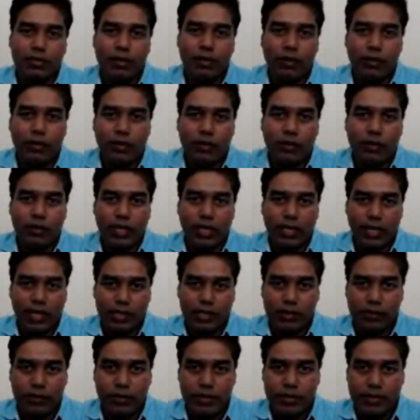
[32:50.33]
which
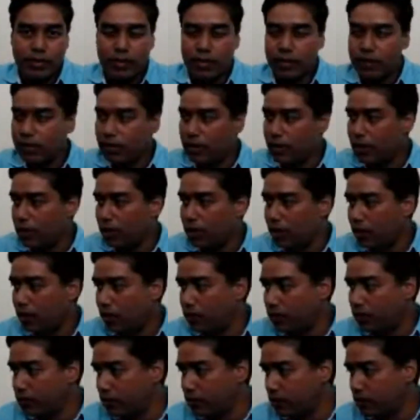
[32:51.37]
is
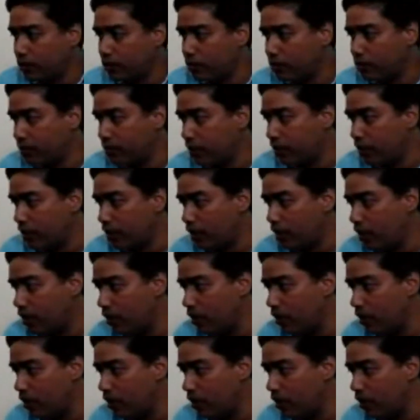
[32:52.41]
by Raghu.